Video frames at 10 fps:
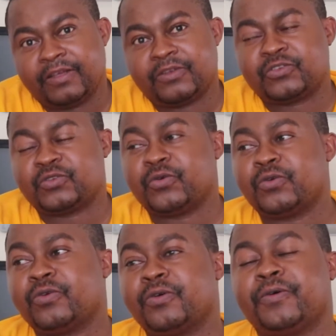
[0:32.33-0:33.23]

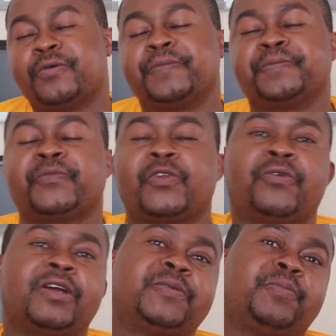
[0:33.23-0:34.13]
So
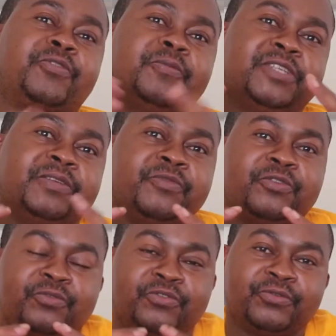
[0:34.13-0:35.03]
what prompted me
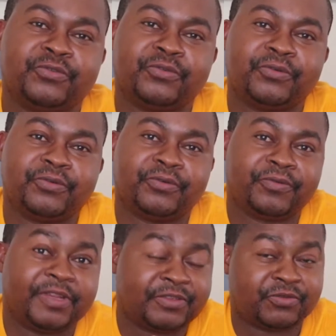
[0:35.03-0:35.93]
to do
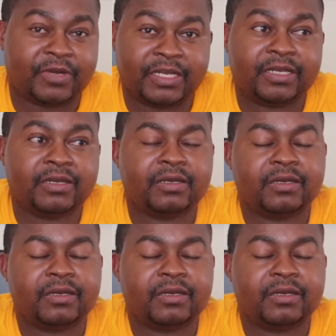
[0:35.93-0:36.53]
this one